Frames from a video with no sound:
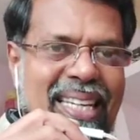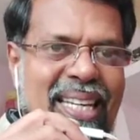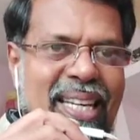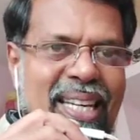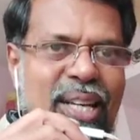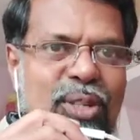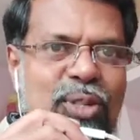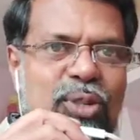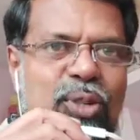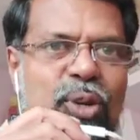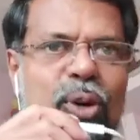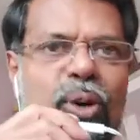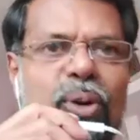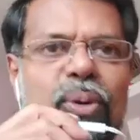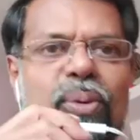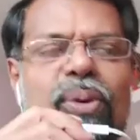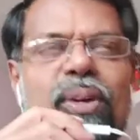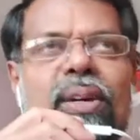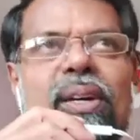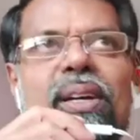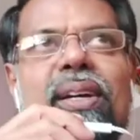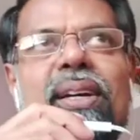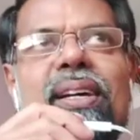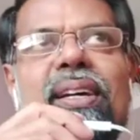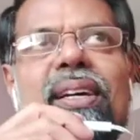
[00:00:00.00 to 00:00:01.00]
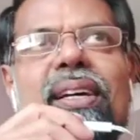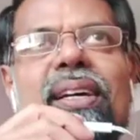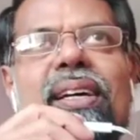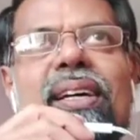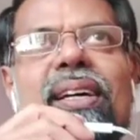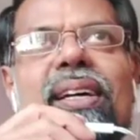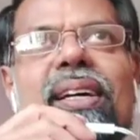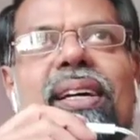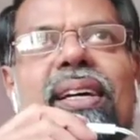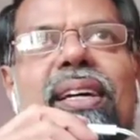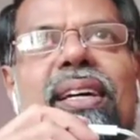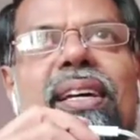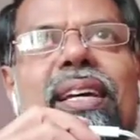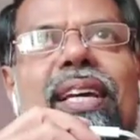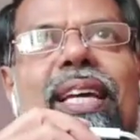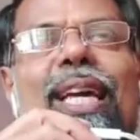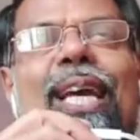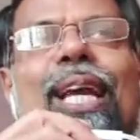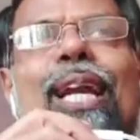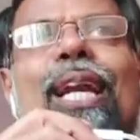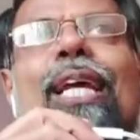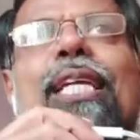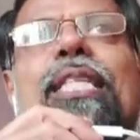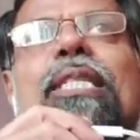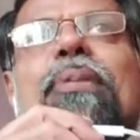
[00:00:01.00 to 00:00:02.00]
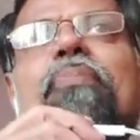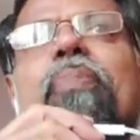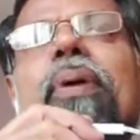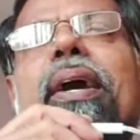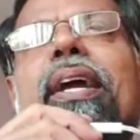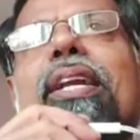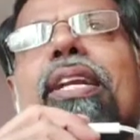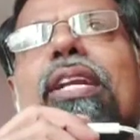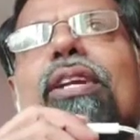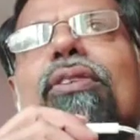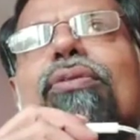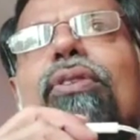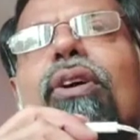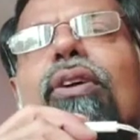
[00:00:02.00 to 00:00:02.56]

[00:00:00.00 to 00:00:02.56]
So, irrespective